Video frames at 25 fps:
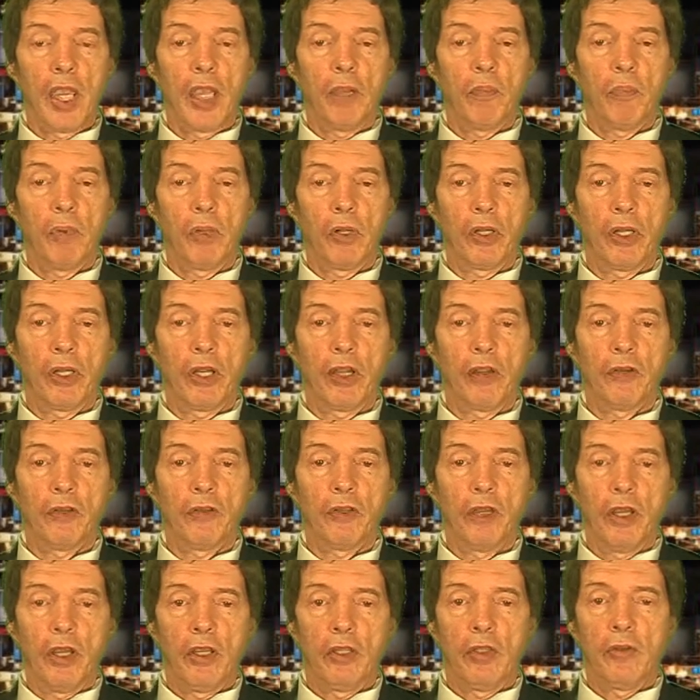and
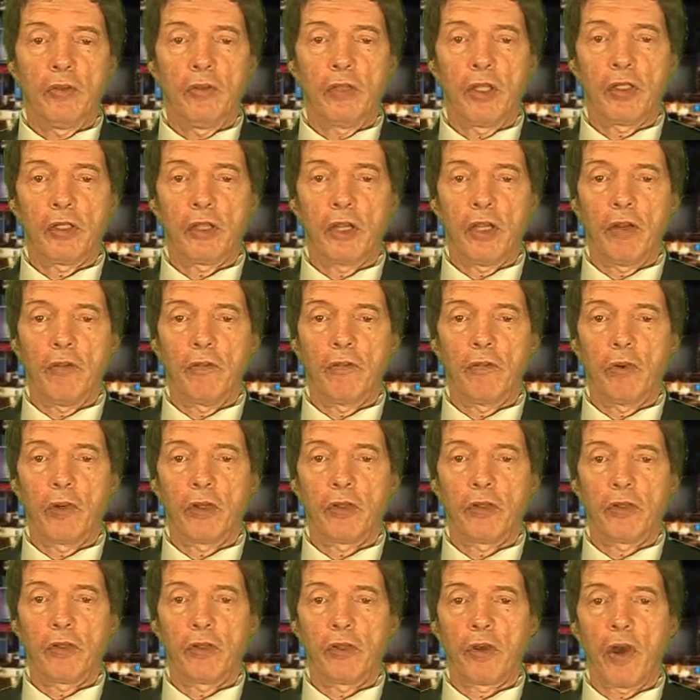billionaires. You'd think they'd
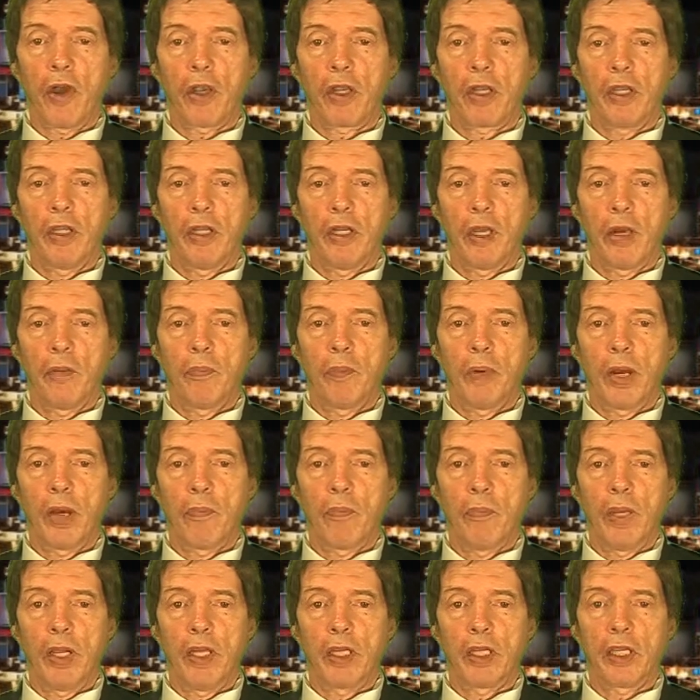avoid talking
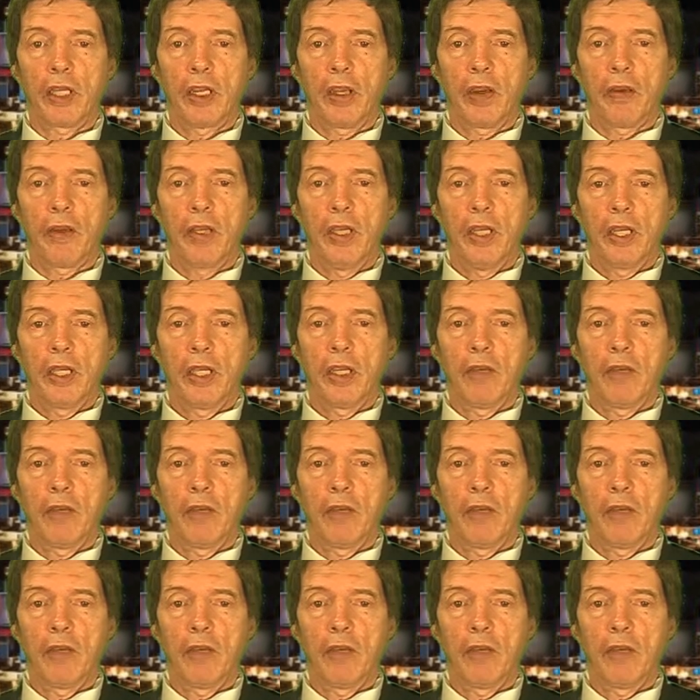about Medicare,